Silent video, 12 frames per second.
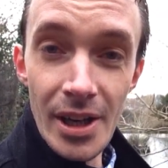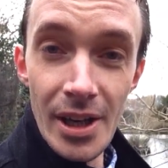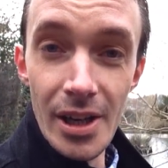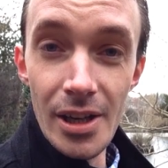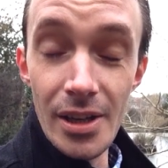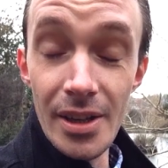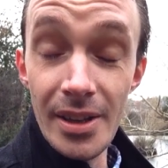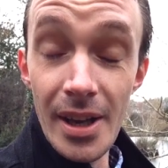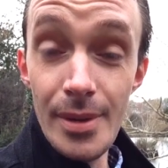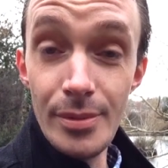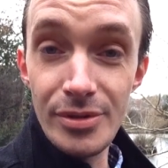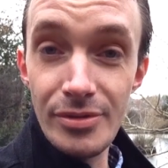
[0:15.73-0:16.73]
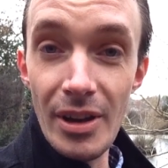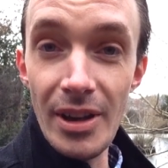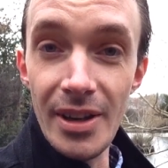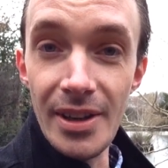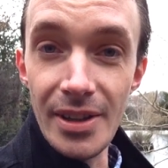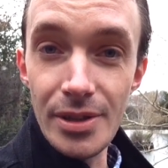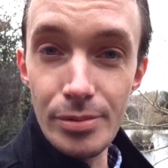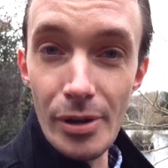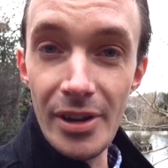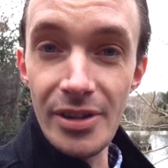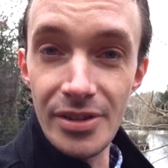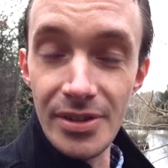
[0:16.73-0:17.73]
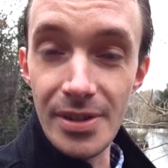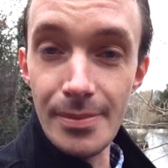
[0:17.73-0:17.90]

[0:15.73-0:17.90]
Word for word: and he was really an inspiration